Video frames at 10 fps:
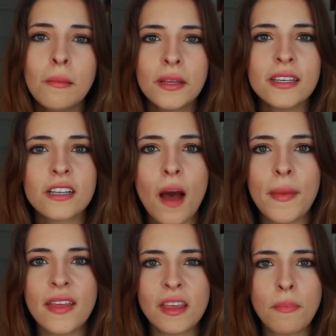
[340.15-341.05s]
please
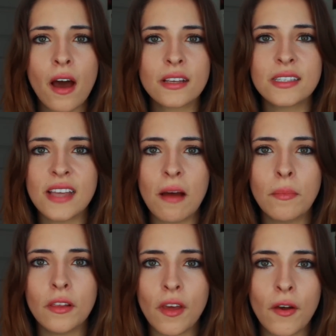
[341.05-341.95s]
comment in the box down
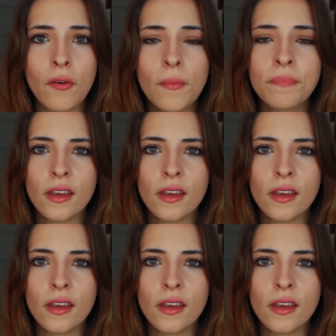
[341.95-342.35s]
below.